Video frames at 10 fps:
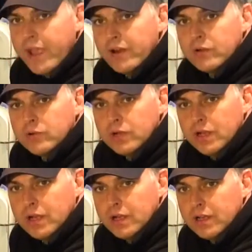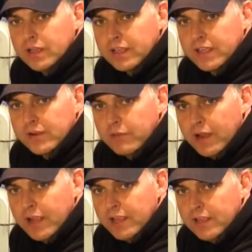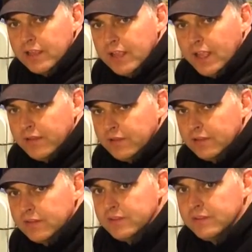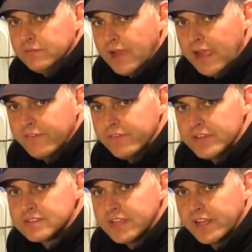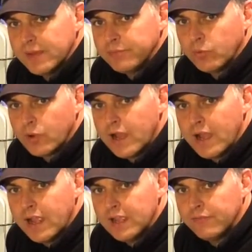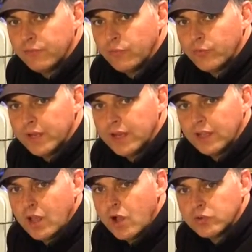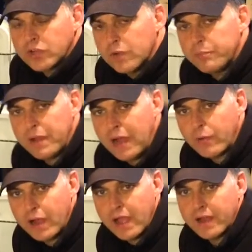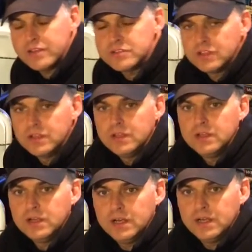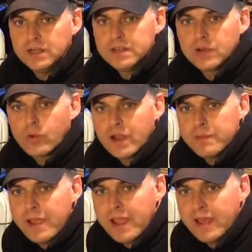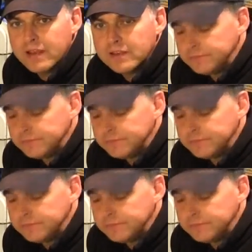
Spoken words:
panel kit array, and I have this set up to where if we had a long-term power outage near where I'm at,